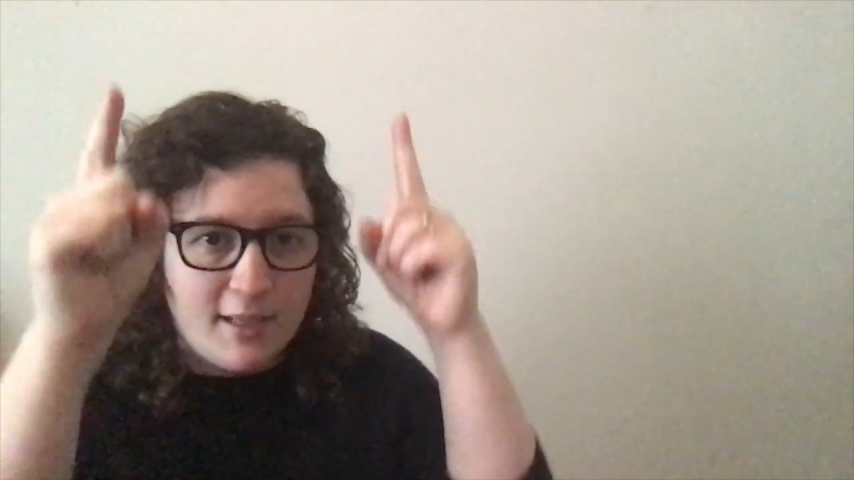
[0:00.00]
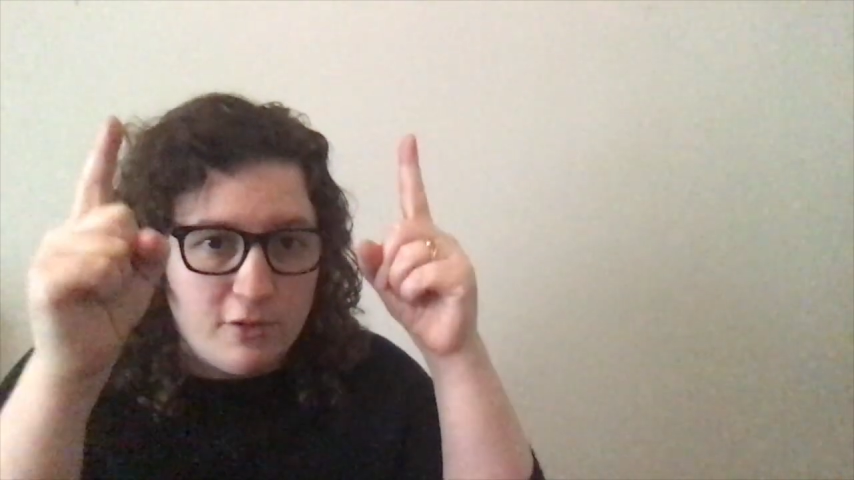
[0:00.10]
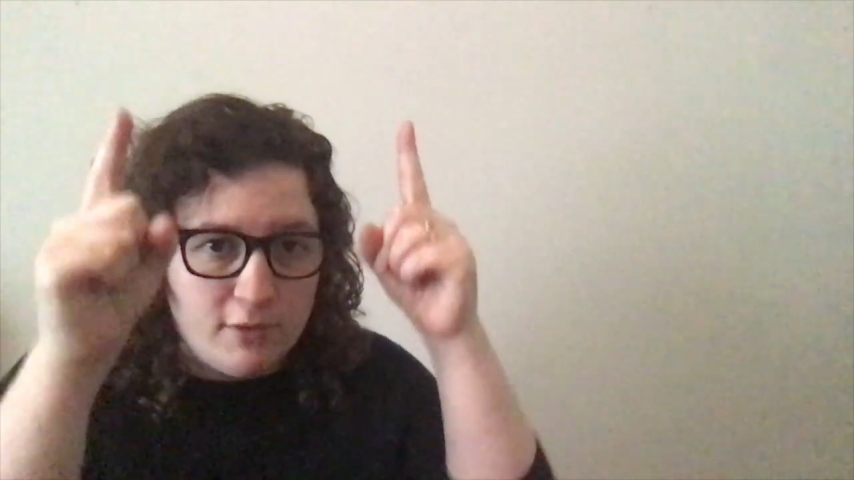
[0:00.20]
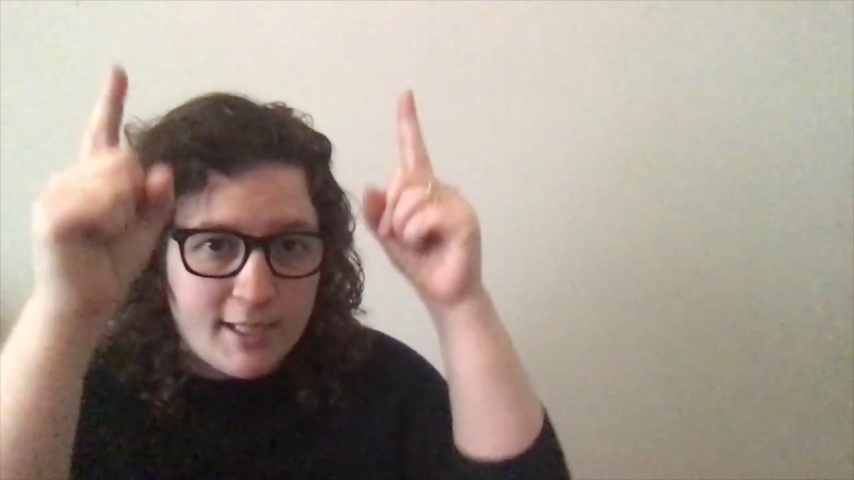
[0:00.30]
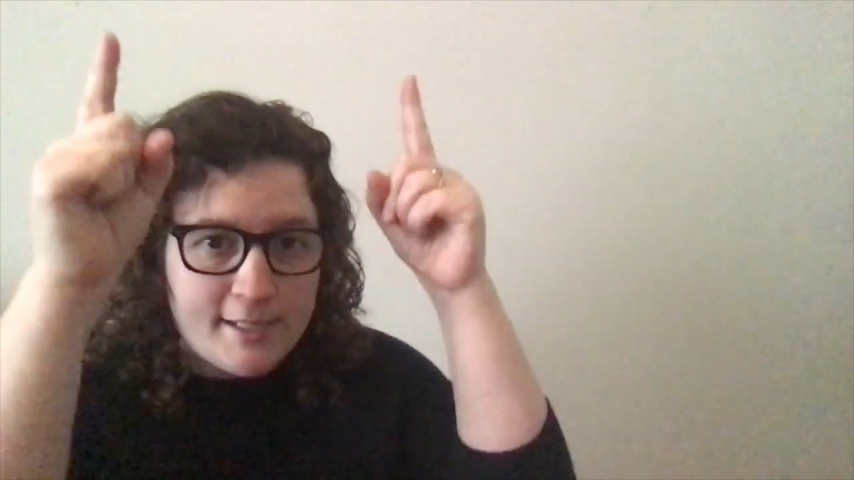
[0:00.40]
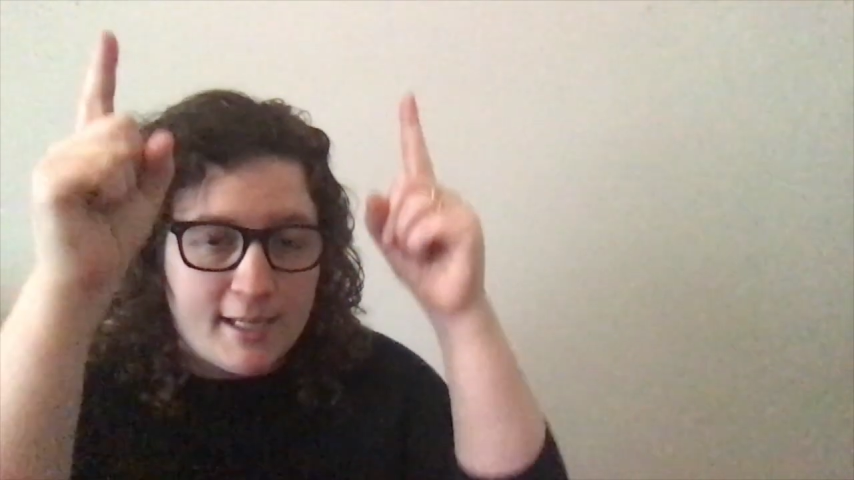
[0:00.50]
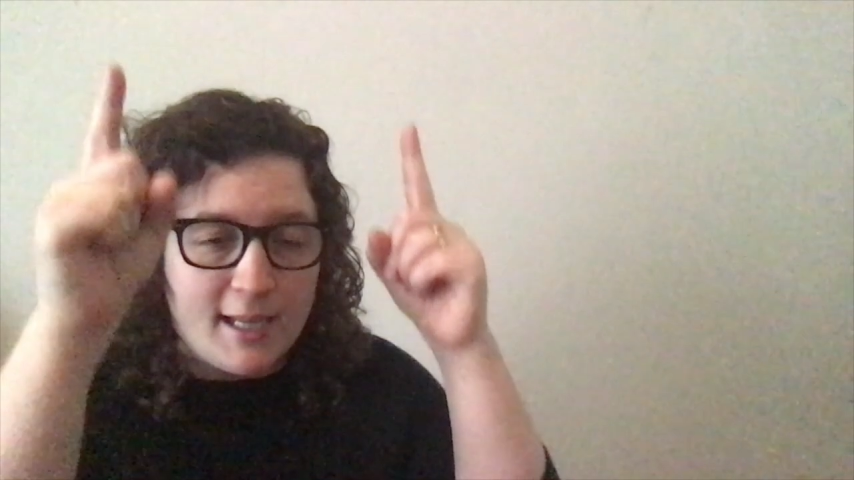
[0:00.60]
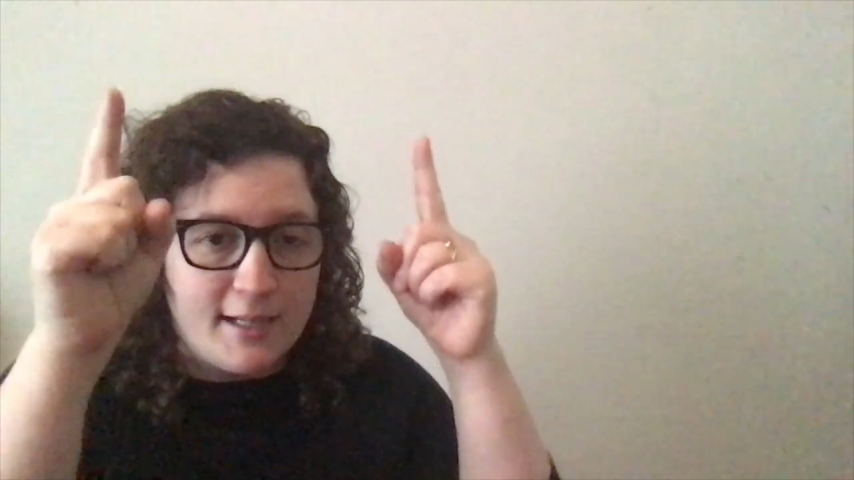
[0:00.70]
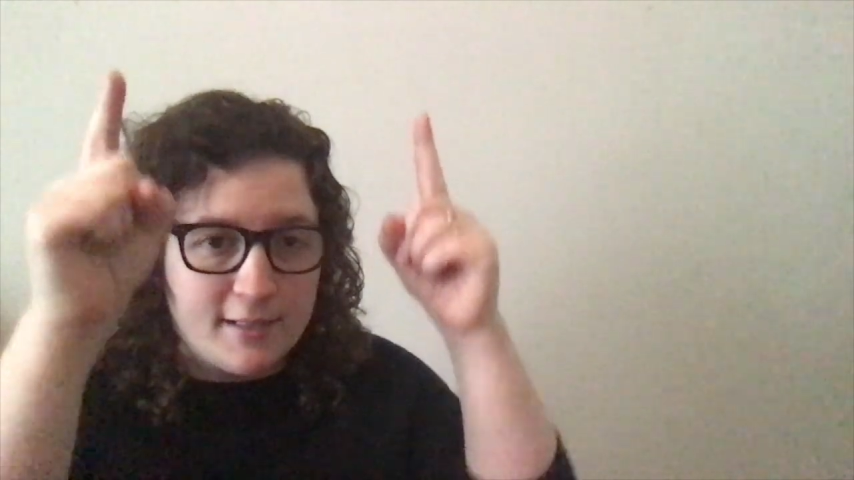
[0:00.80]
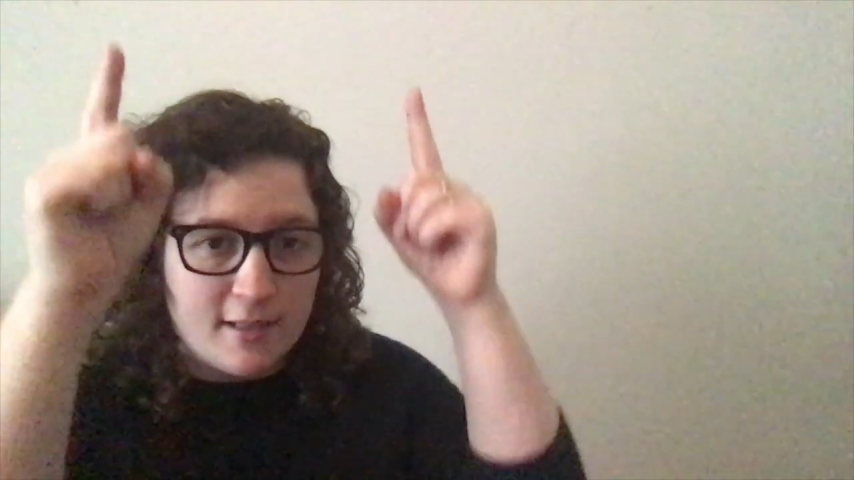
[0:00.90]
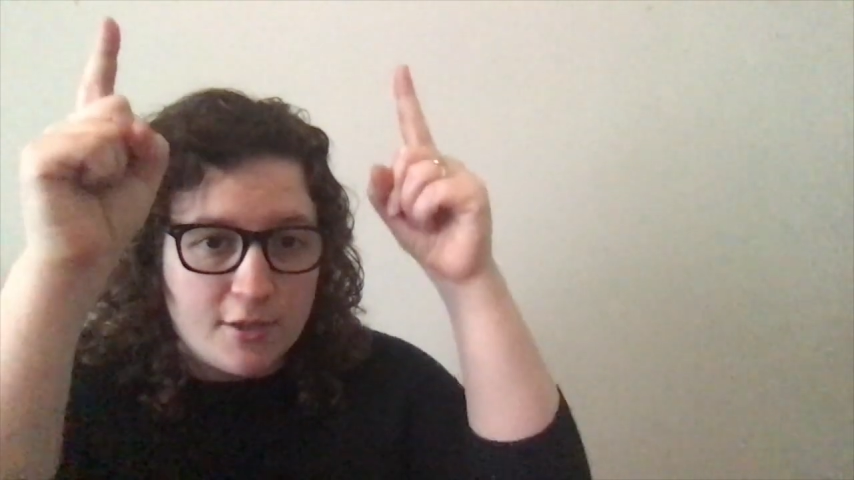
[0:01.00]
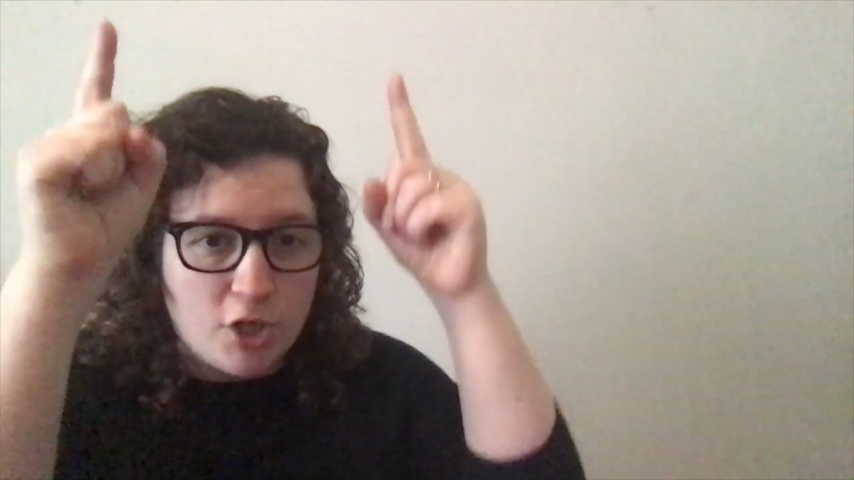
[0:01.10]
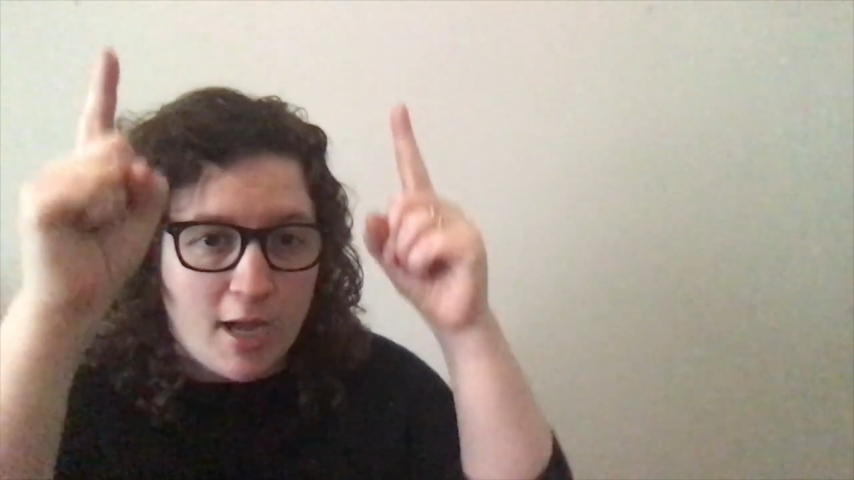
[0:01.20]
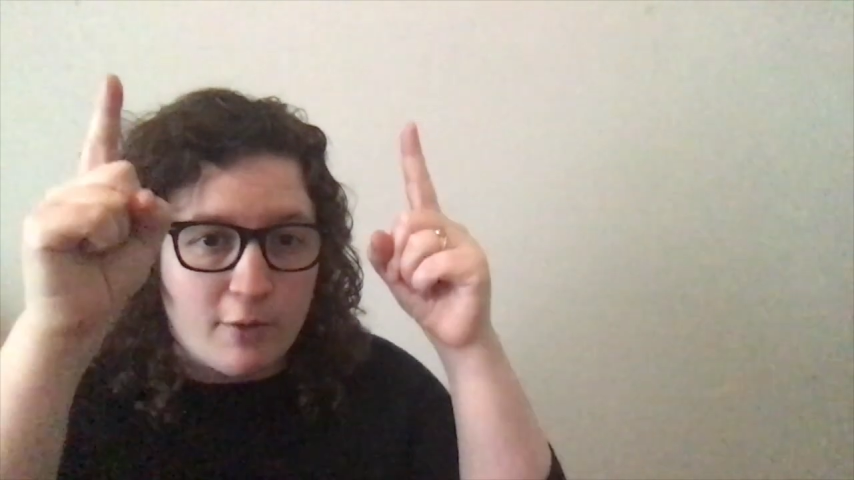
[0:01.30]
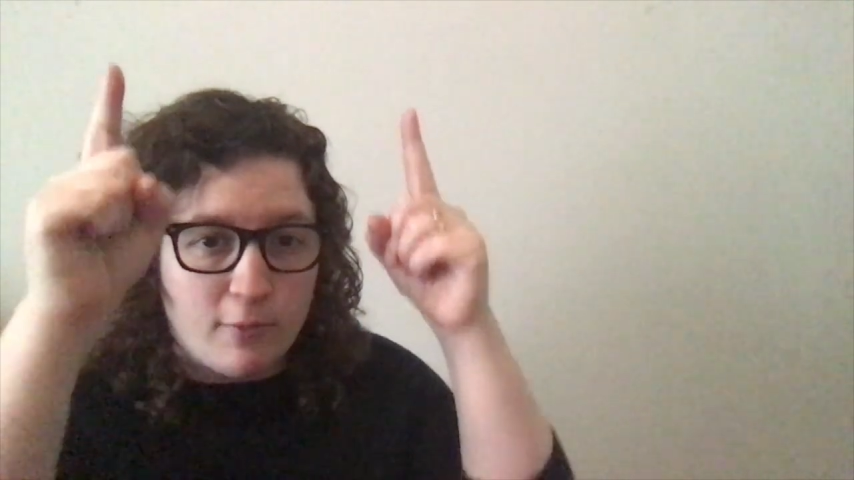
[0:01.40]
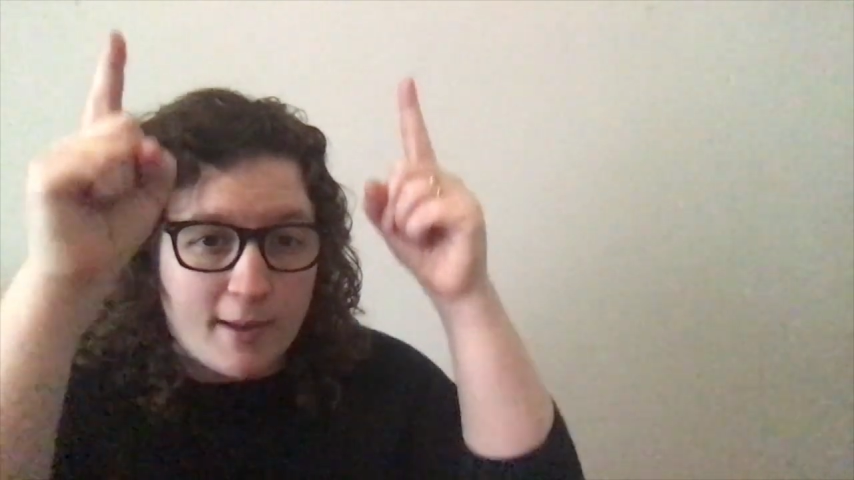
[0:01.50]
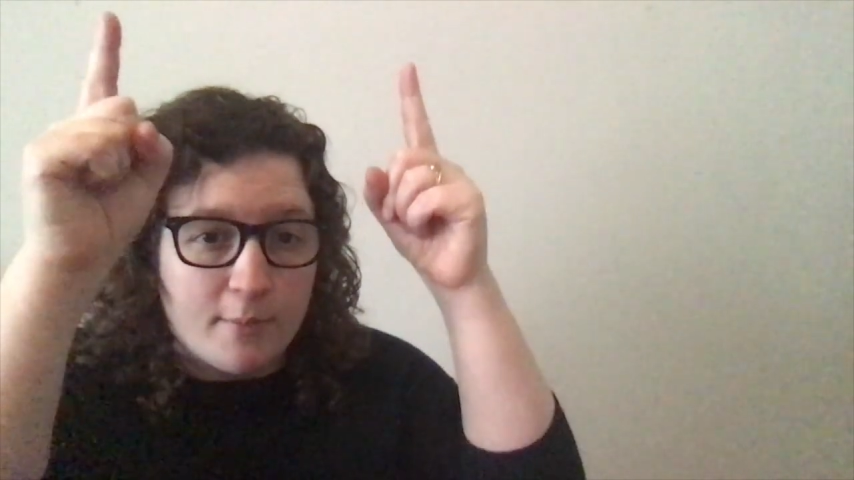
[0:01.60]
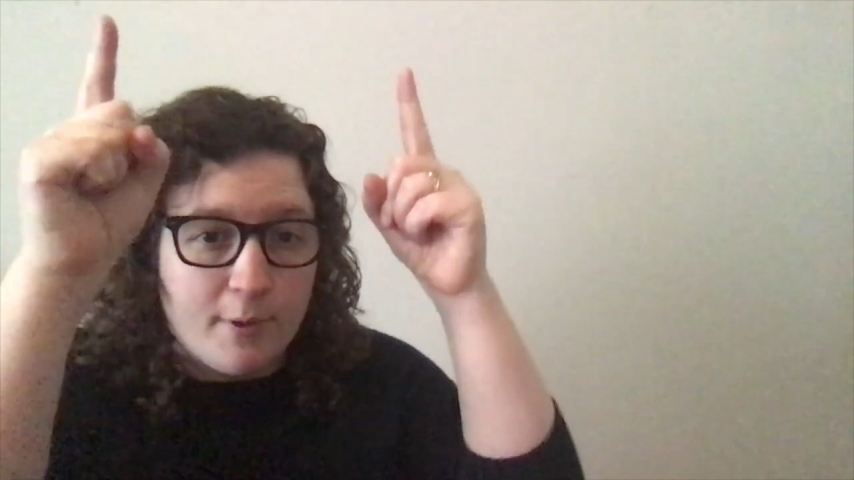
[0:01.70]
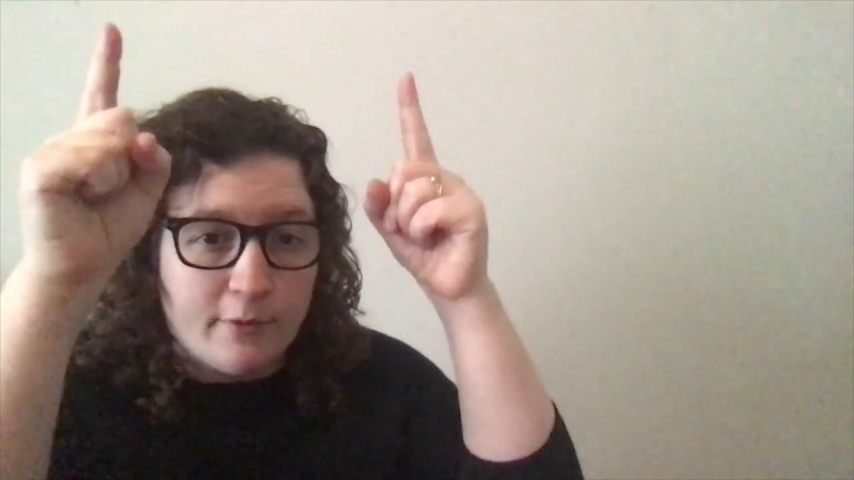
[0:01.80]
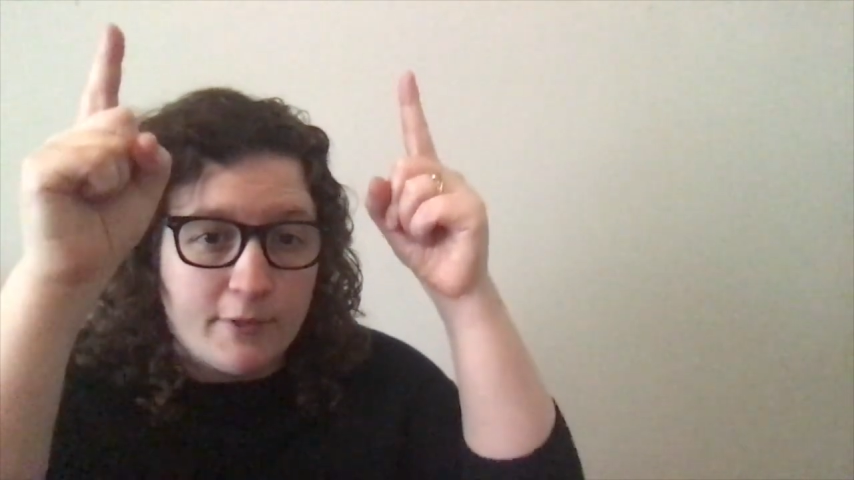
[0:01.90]
you need to get into the chat right
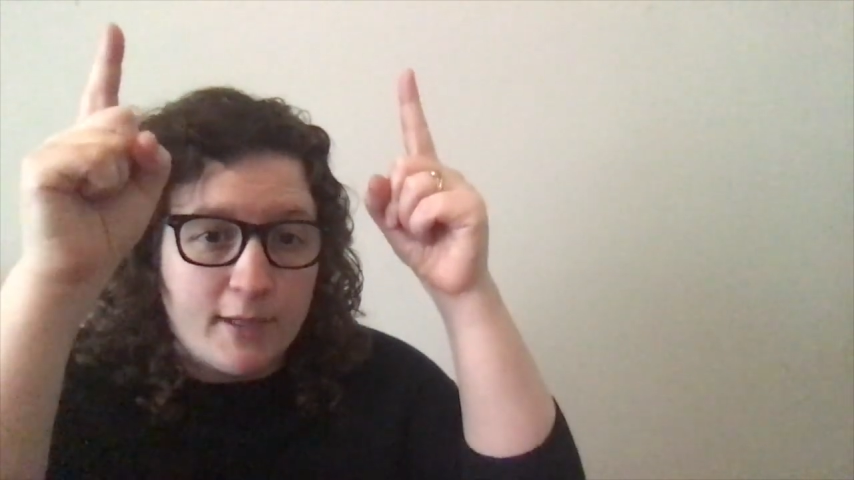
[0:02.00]
above